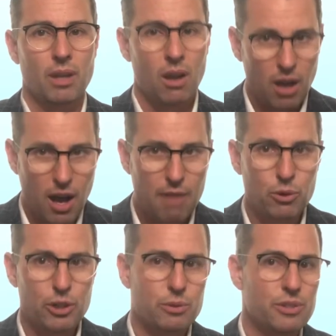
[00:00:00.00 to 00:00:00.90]
I've
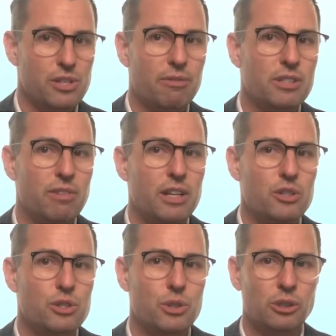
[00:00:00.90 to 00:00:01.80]
worked with 70
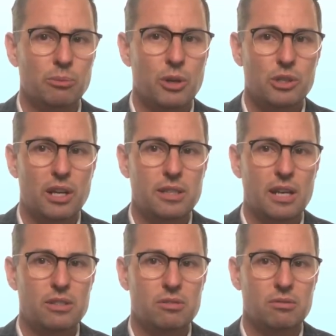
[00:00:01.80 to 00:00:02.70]
ventures on commercialisation.